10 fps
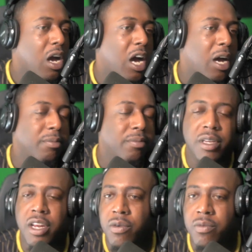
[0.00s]
Um,
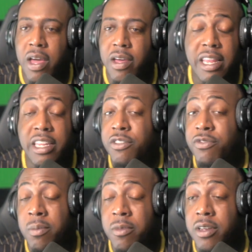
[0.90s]
you know, at least
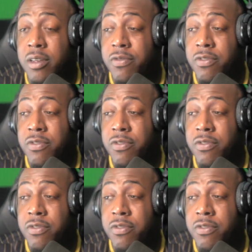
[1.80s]
from the